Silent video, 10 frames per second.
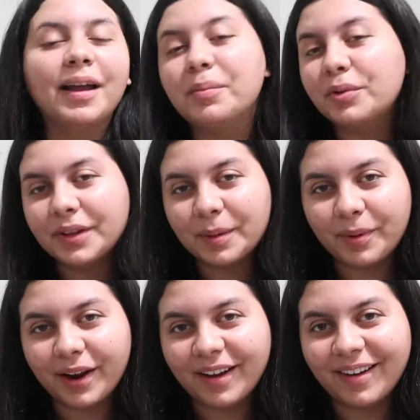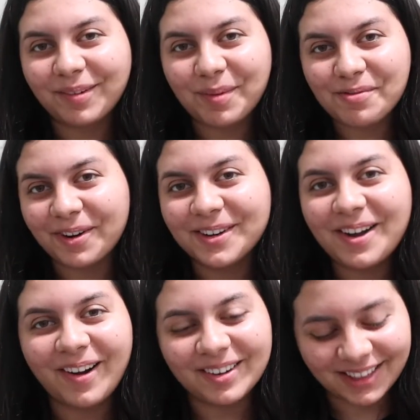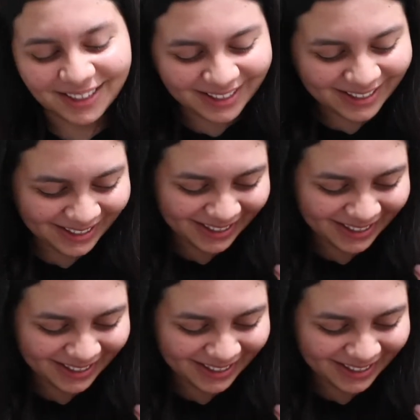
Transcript: I'm pulling a prank on my friend Karla.